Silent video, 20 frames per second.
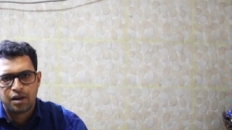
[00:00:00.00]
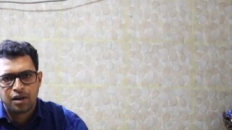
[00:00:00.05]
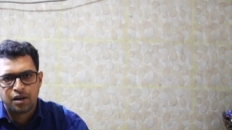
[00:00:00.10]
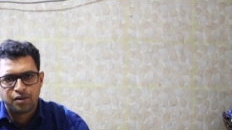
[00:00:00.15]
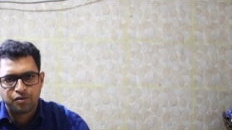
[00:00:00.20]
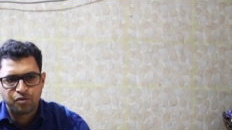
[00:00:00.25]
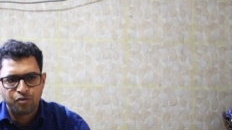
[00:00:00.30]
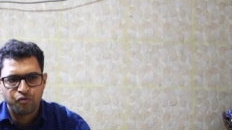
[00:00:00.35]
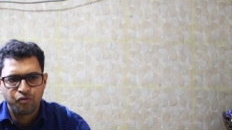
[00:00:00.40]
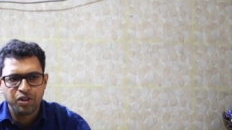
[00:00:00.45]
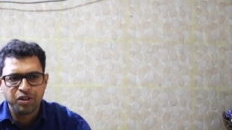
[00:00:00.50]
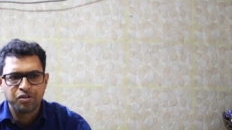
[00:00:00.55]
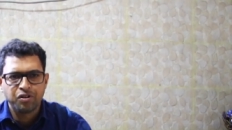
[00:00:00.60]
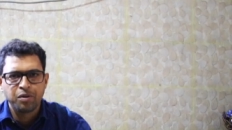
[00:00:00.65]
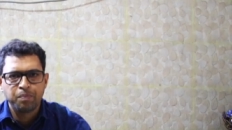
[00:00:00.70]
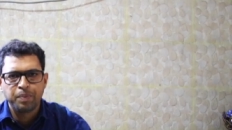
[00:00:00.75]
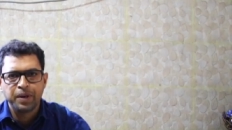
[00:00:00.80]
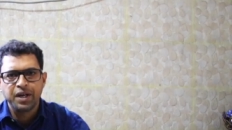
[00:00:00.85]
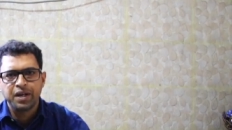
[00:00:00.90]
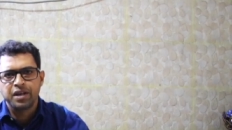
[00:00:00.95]
So with
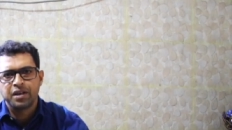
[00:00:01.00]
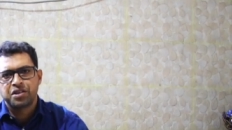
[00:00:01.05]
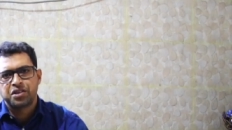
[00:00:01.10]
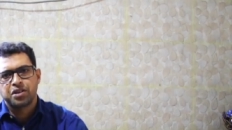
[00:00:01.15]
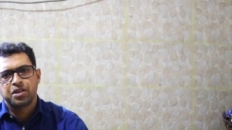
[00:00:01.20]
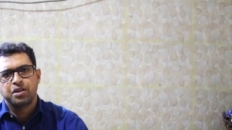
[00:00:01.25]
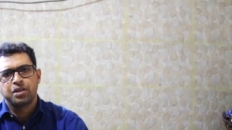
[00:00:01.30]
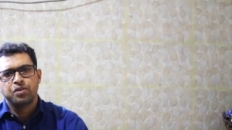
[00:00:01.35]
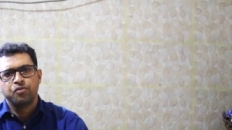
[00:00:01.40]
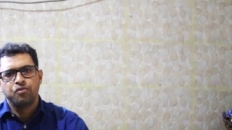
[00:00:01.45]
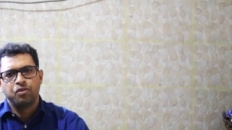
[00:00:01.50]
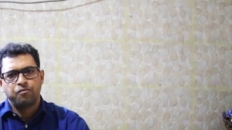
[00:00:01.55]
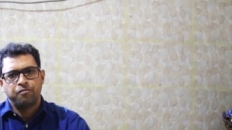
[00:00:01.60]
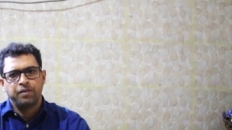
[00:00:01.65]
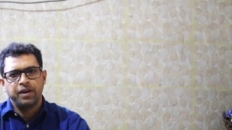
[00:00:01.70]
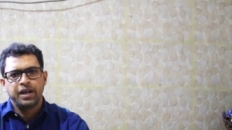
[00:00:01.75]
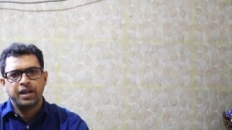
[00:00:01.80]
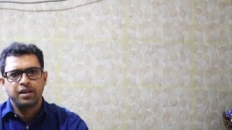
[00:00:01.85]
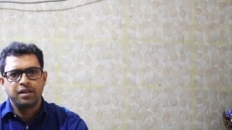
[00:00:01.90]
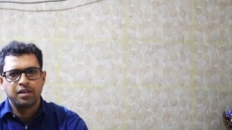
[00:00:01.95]
repetition you will
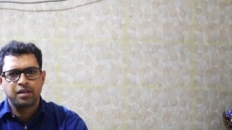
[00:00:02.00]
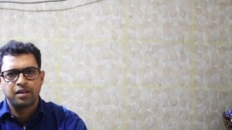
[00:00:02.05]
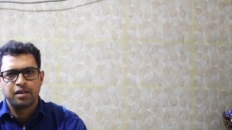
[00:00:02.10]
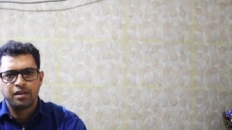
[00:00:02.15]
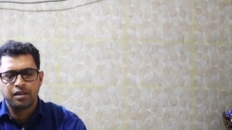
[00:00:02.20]
find